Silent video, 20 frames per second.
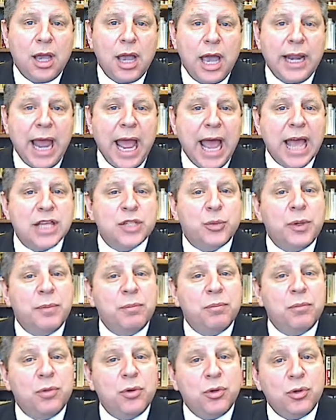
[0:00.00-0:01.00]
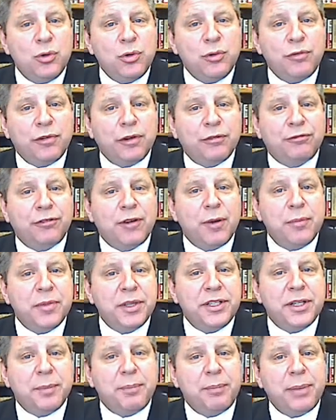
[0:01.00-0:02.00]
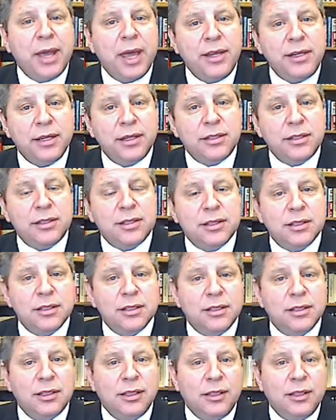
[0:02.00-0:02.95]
And as we move from the dependence